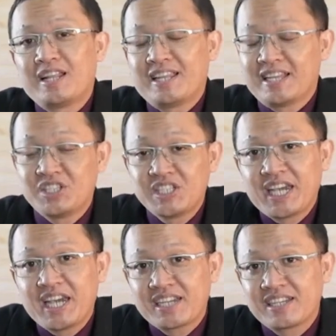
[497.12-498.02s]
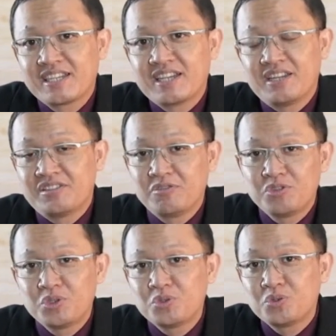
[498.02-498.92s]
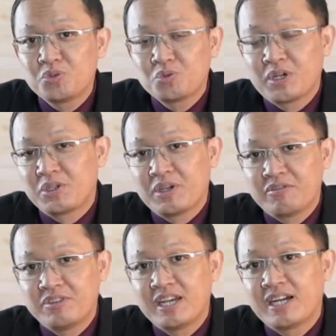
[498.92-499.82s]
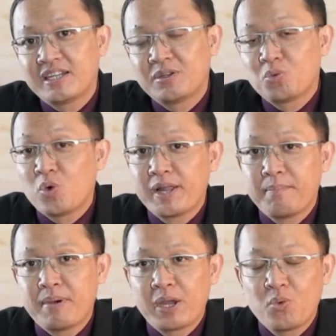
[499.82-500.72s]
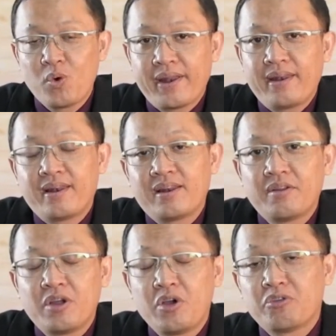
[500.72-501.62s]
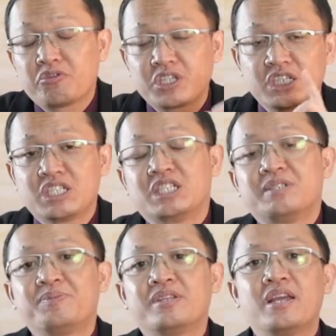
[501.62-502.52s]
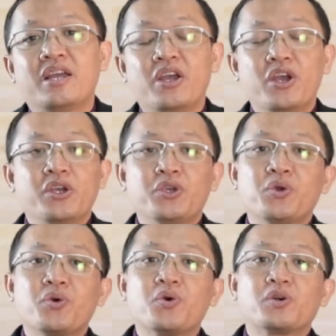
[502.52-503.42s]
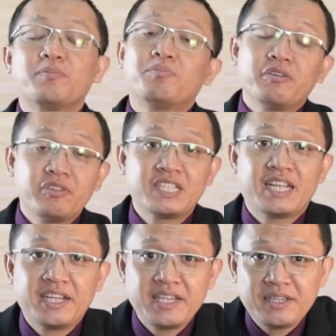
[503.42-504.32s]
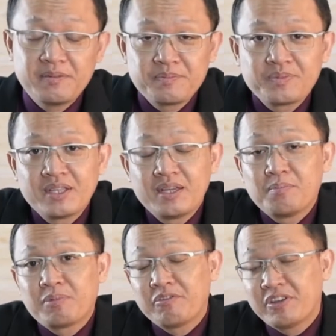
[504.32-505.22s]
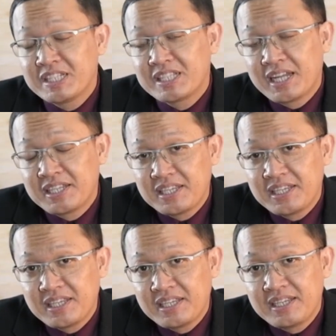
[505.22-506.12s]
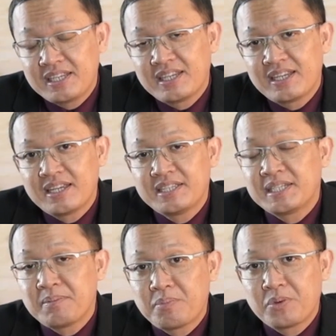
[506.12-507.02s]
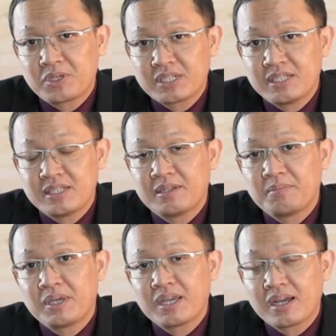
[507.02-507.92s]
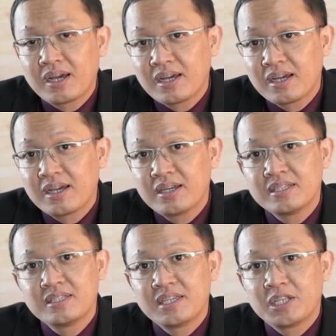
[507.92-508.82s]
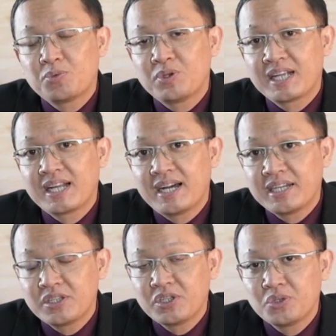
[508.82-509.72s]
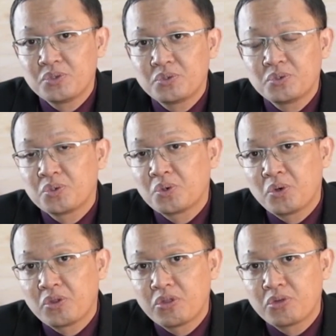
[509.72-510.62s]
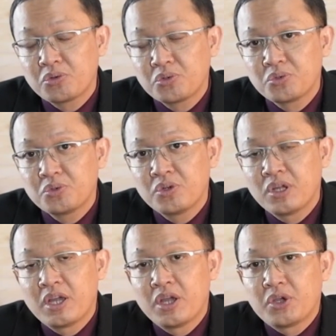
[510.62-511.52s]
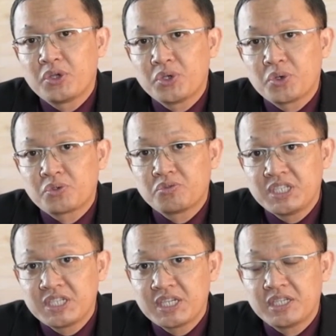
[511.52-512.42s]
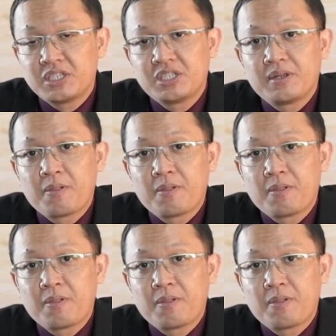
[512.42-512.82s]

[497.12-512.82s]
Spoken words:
let us check and review what you have done one by one. First, your previous study. Previous study is important because it will guide you to go through your research.